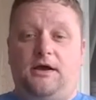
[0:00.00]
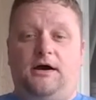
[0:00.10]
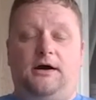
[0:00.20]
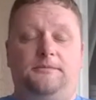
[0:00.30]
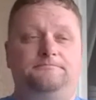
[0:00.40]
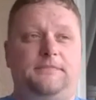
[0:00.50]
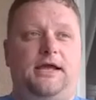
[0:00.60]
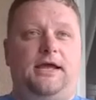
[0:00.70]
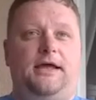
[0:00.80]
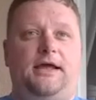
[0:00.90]
Um,
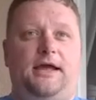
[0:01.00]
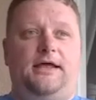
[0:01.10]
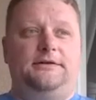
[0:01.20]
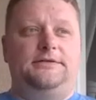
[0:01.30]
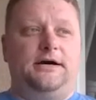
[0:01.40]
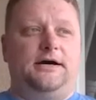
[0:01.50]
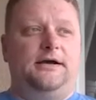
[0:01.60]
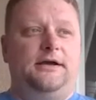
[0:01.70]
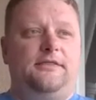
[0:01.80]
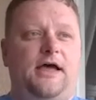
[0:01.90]
and, and uh,
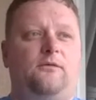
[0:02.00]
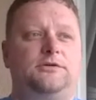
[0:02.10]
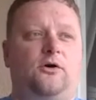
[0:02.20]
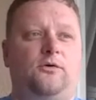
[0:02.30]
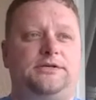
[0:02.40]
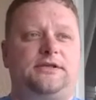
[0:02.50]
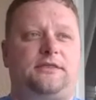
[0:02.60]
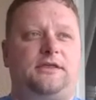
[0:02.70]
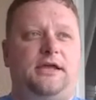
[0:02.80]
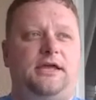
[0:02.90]
that was always a
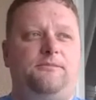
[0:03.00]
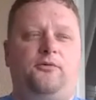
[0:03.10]
thing he